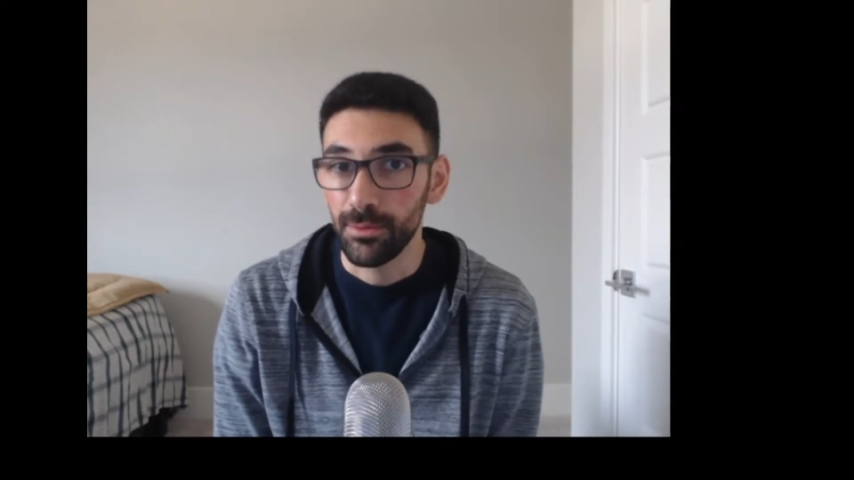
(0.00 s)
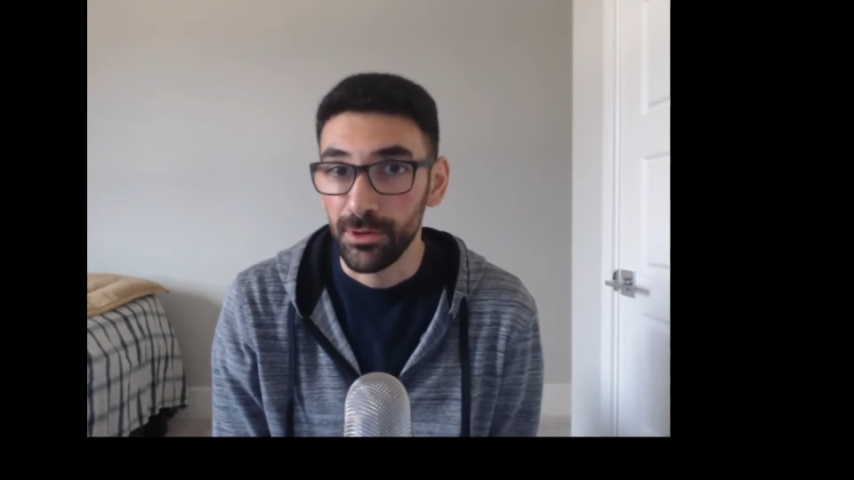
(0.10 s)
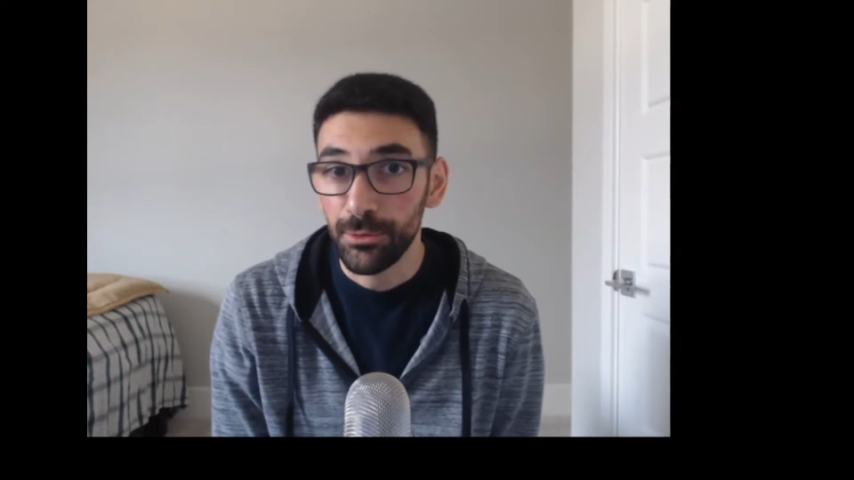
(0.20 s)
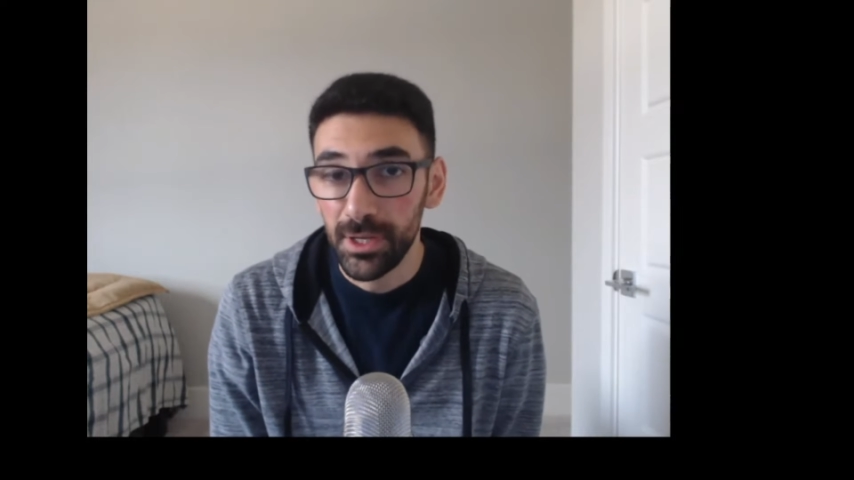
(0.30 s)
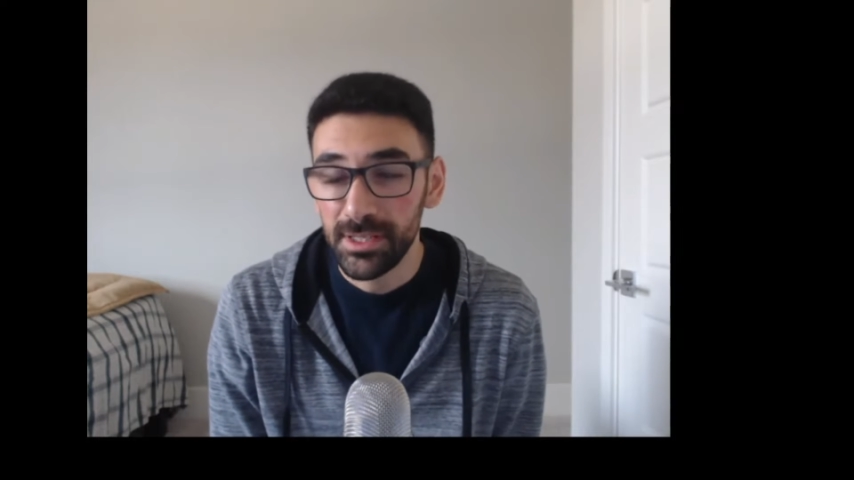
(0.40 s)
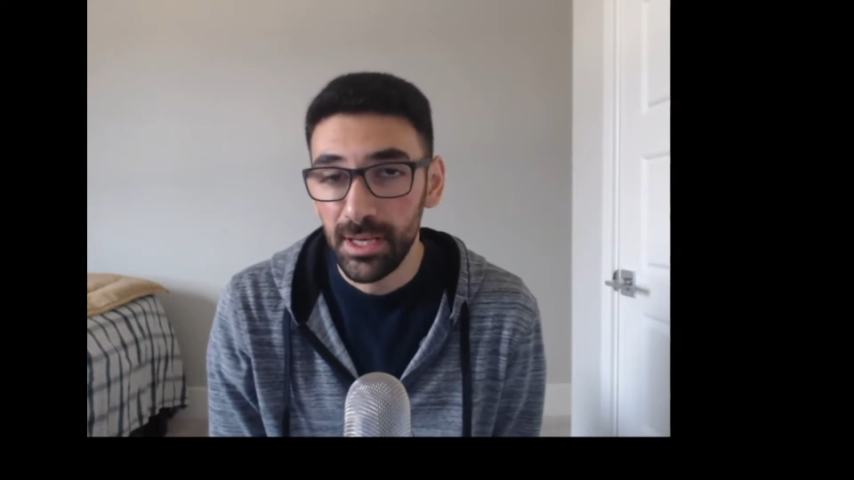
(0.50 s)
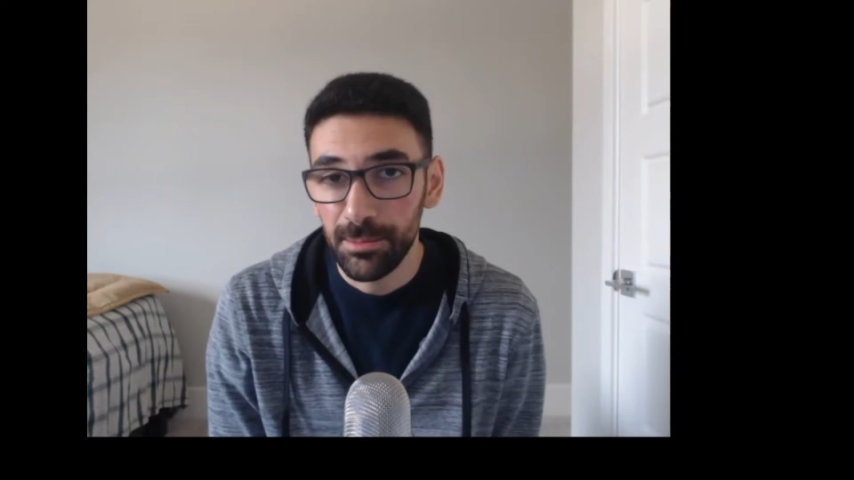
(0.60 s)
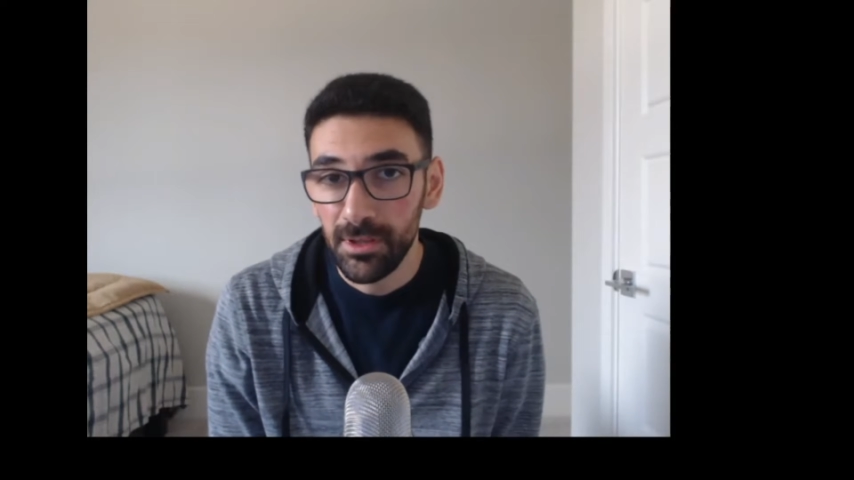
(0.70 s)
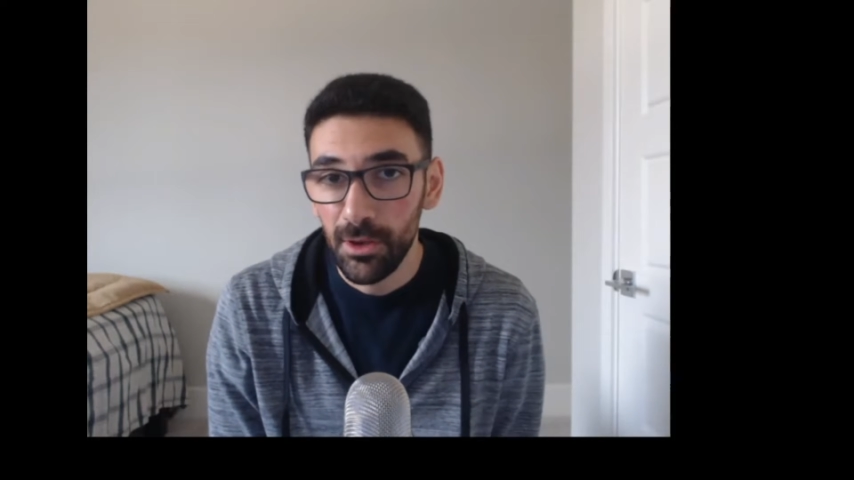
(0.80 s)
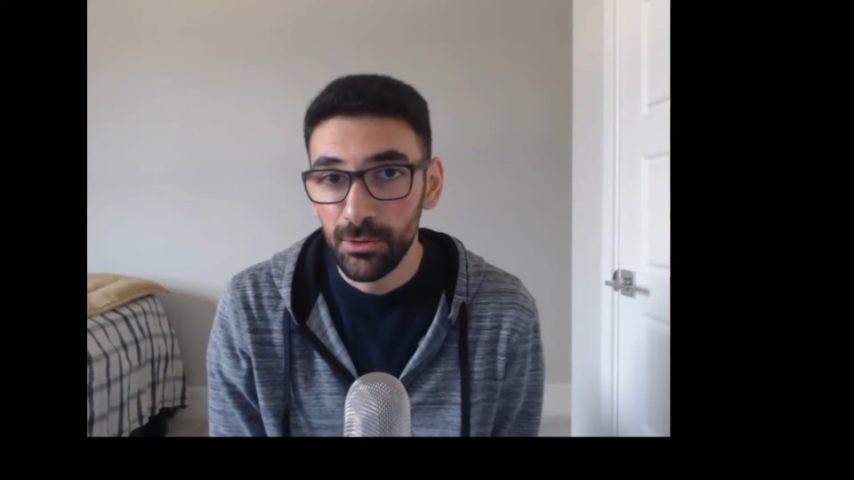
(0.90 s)
earthquakes happen in
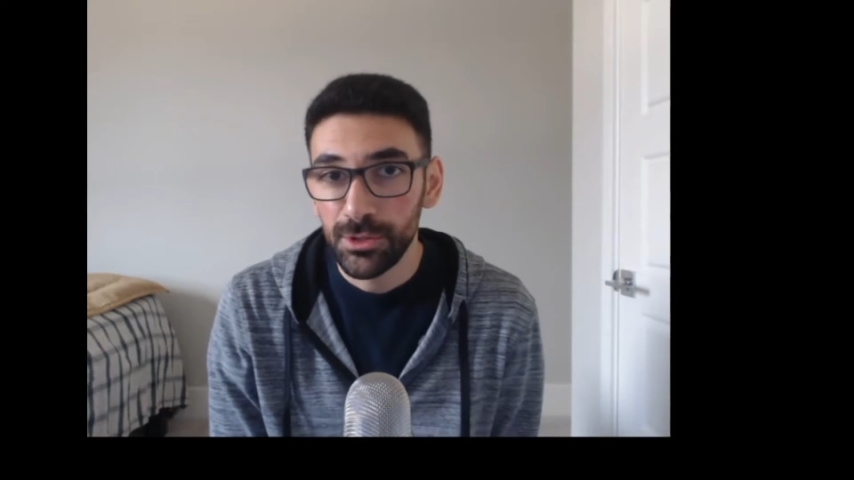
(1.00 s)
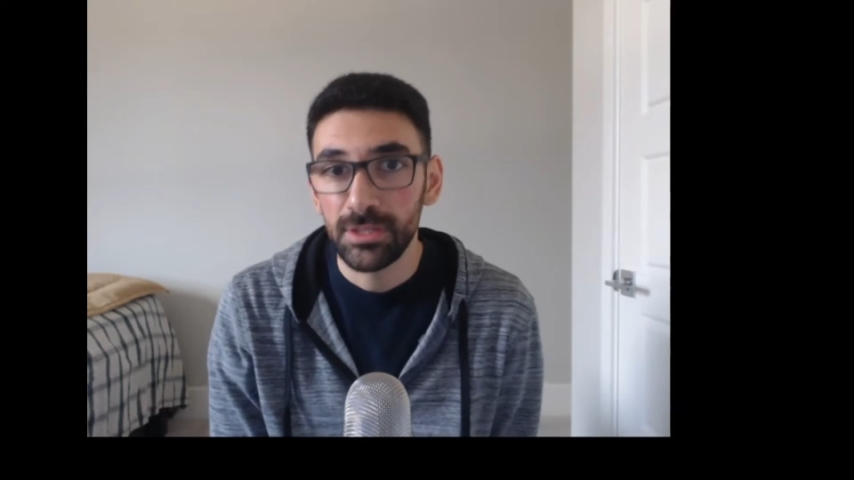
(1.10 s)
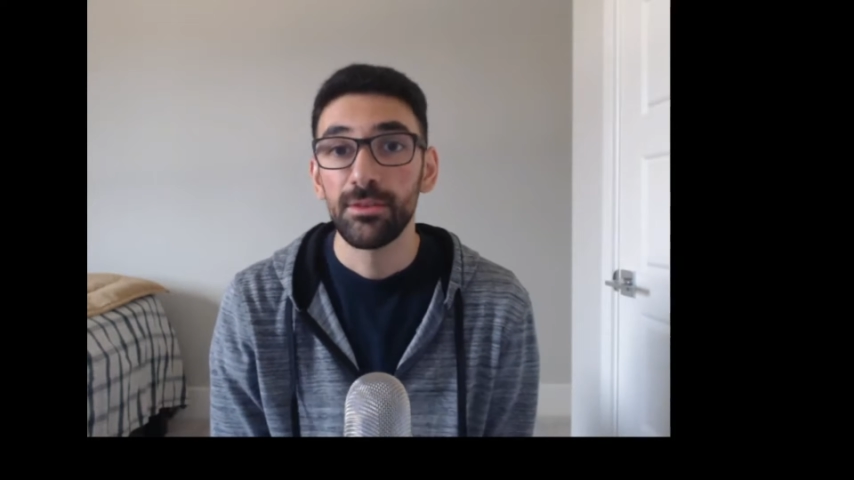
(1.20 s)
the ocean,